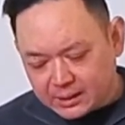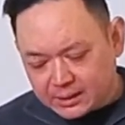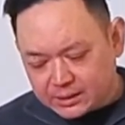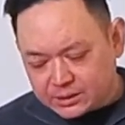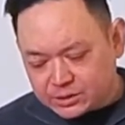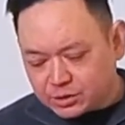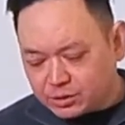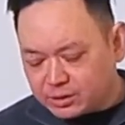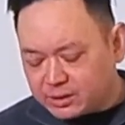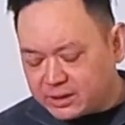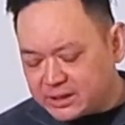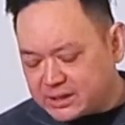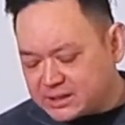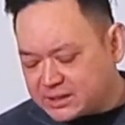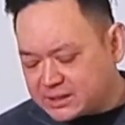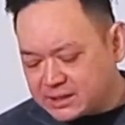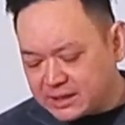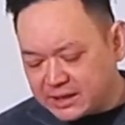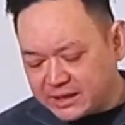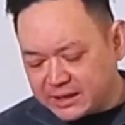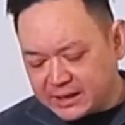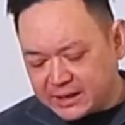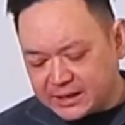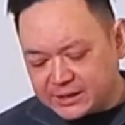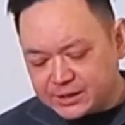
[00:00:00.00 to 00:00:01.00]
So this
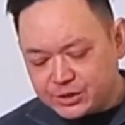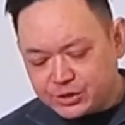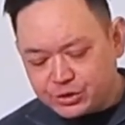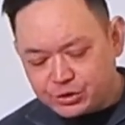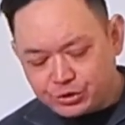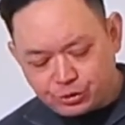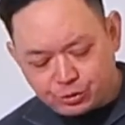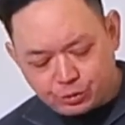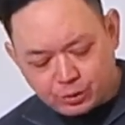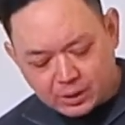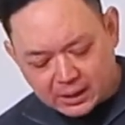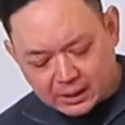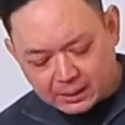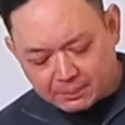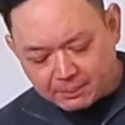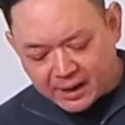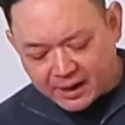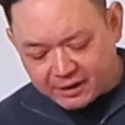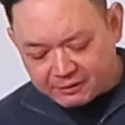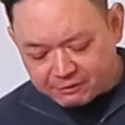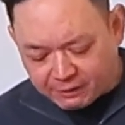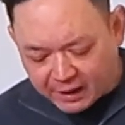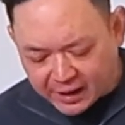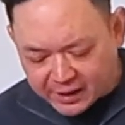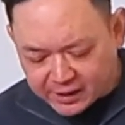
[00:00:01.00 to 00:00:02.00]
leads us to
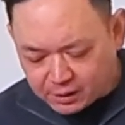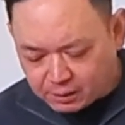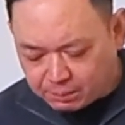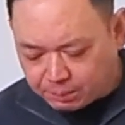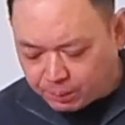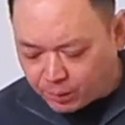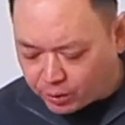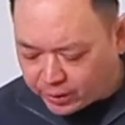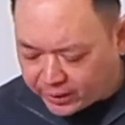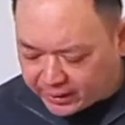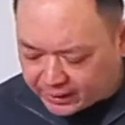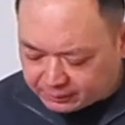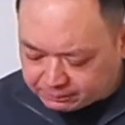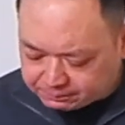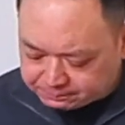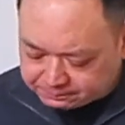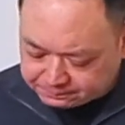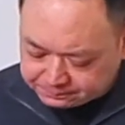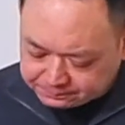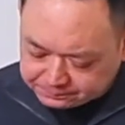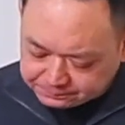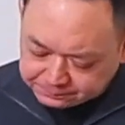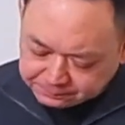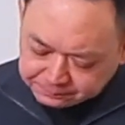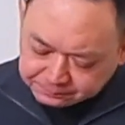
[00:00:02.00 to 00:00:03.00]
my final point.
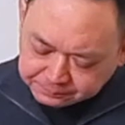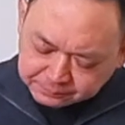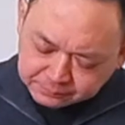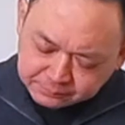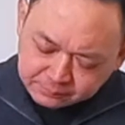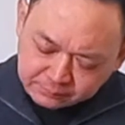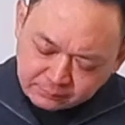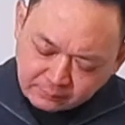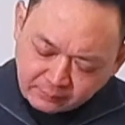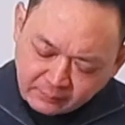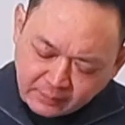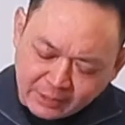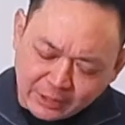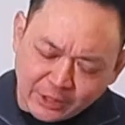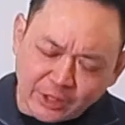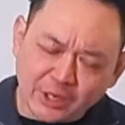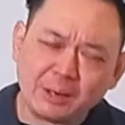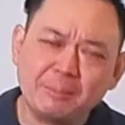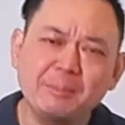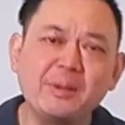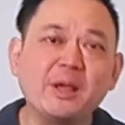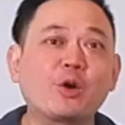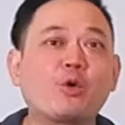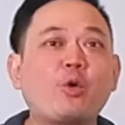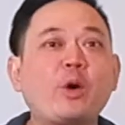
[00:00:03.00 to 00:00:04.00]
It's
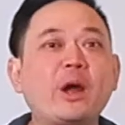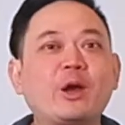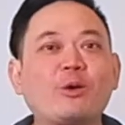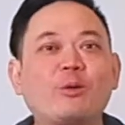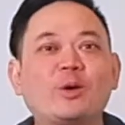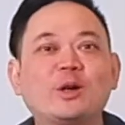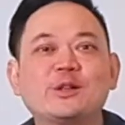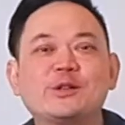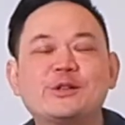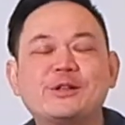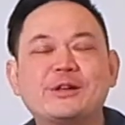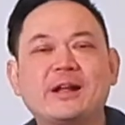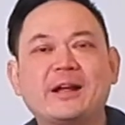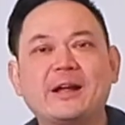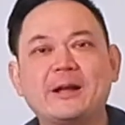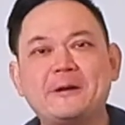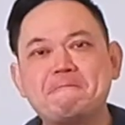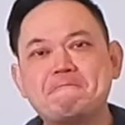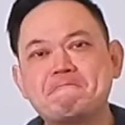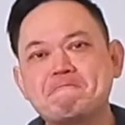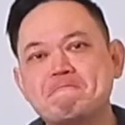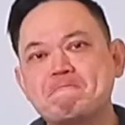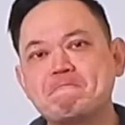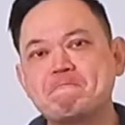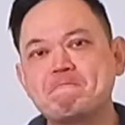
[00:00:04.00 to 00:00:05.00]
going to be a quick one today.
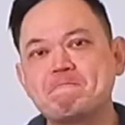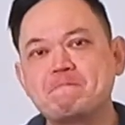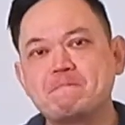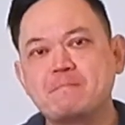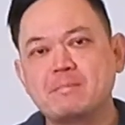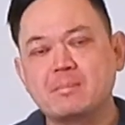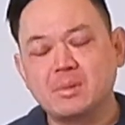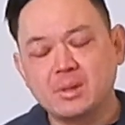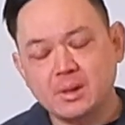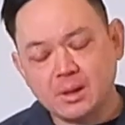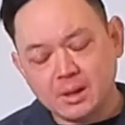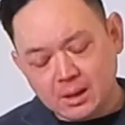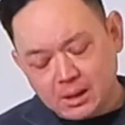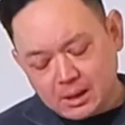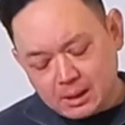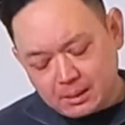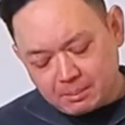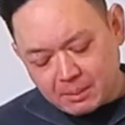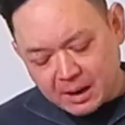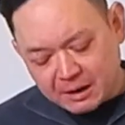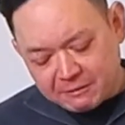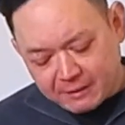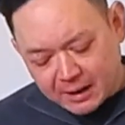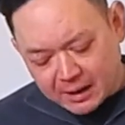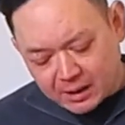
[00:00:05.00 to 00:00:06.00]

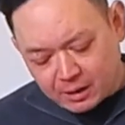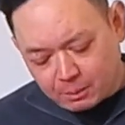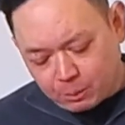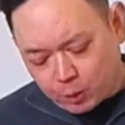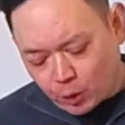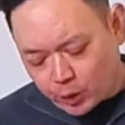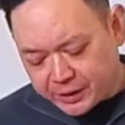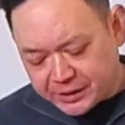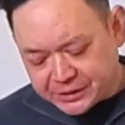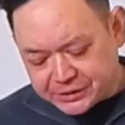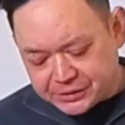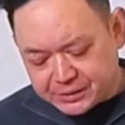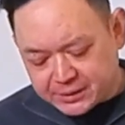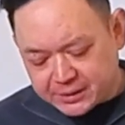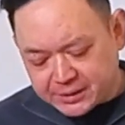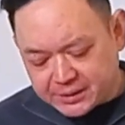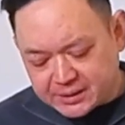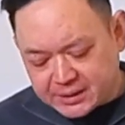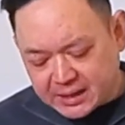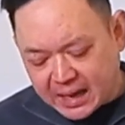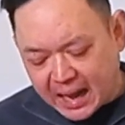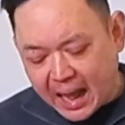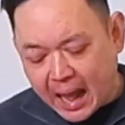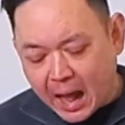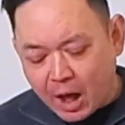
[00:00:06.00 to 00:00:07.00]
My final point is
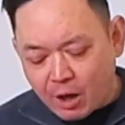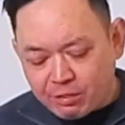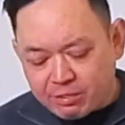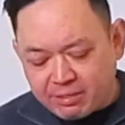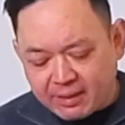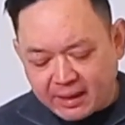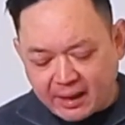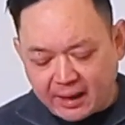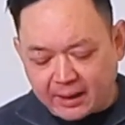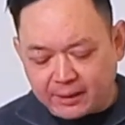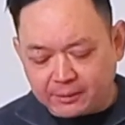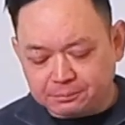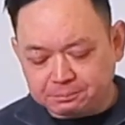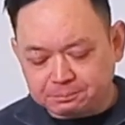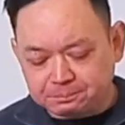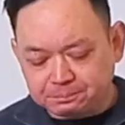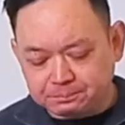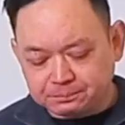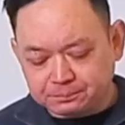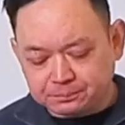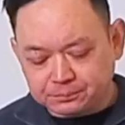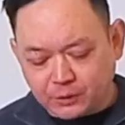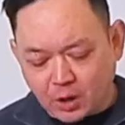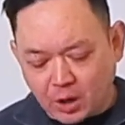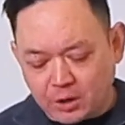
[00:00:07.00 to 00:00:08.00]
this: how then
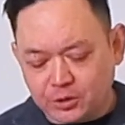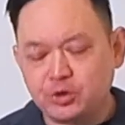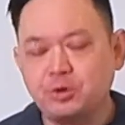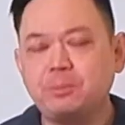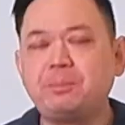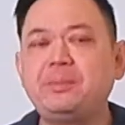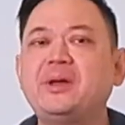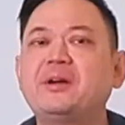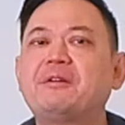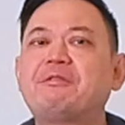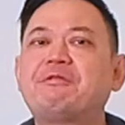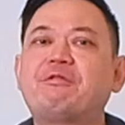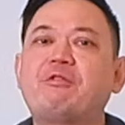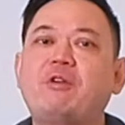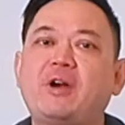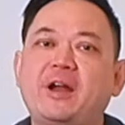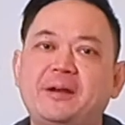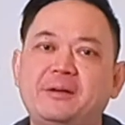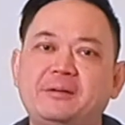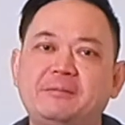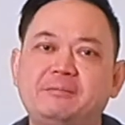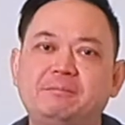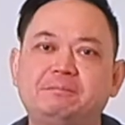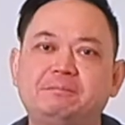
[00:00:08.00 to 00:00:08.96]
not to be afraid?